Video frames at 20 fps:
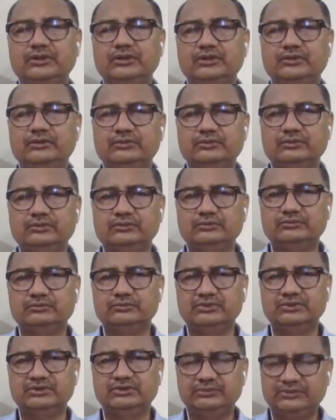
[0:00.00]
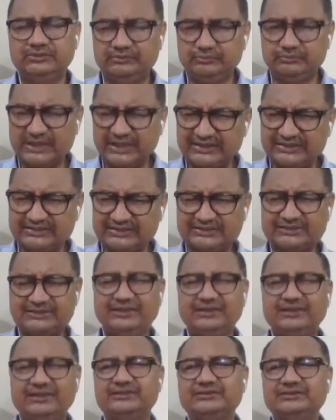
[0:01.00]
you know, many
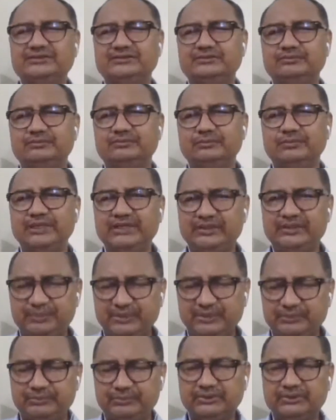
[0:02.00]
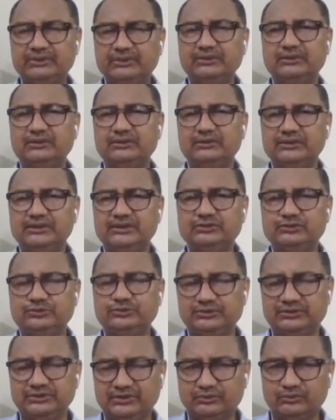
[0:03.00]
states, many people, each
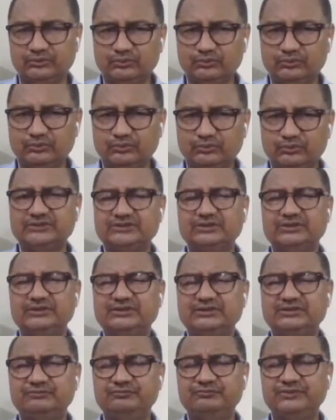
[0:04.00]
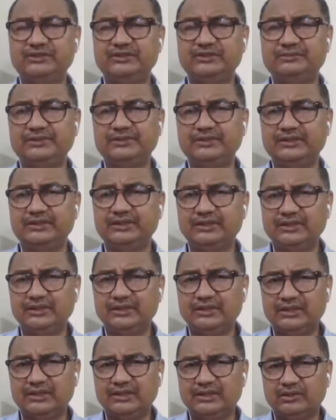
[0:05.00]
with their own culture. It's a very, very,
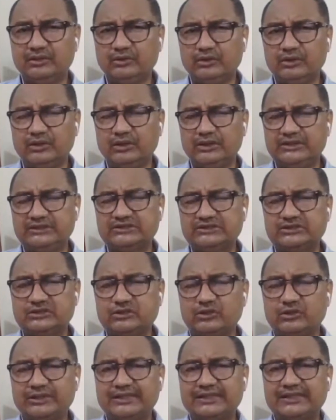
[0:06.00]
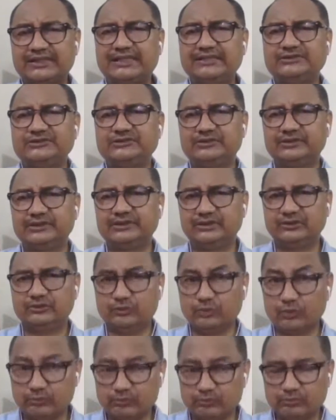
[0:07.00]
uh, it's called a cultural
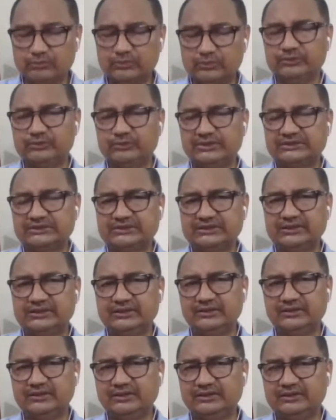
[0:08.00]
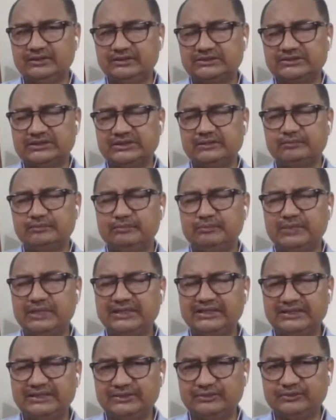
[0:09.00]
dome. You can say it's a
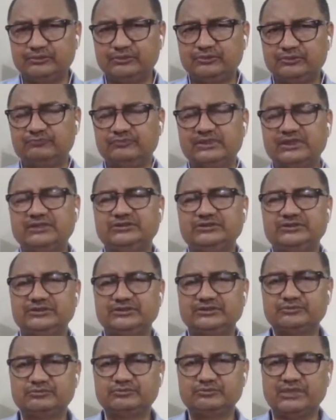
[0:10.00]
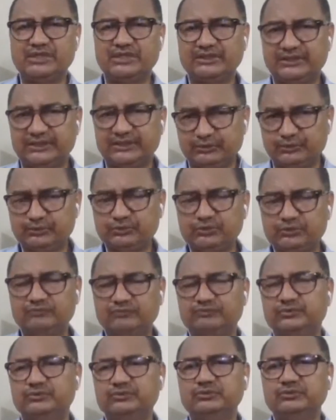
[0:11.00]
multitude of cultures, multitude of,
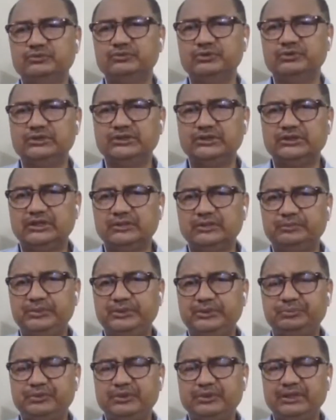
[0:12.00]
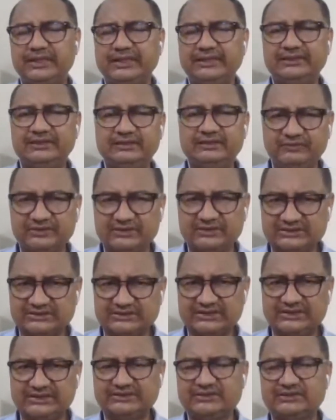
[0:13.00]
you know, people at different
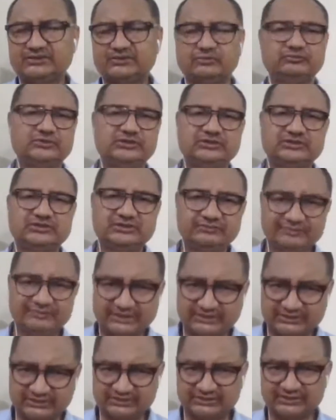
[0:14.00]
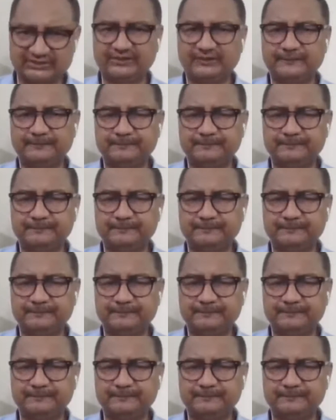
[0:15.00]
stages of their civilization.